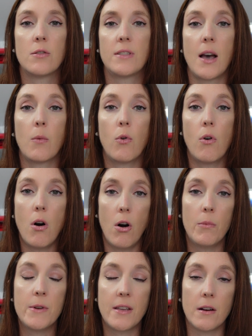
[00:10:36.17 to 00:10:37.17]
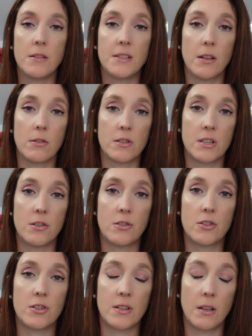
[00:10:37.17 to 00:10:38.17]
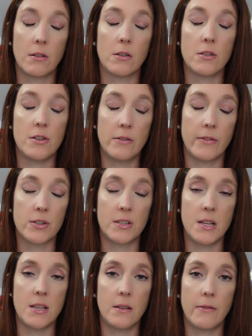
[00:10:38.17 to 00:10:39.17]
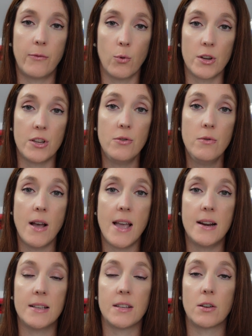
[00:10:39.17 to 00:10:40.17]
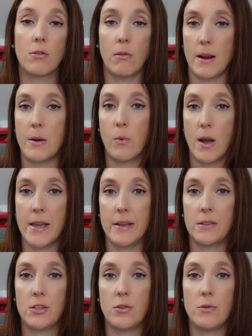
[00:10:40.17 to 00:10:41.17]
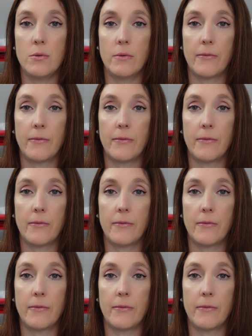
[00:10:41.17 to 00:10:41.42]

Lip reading: That will all be there in Seller University for you, and is a great way to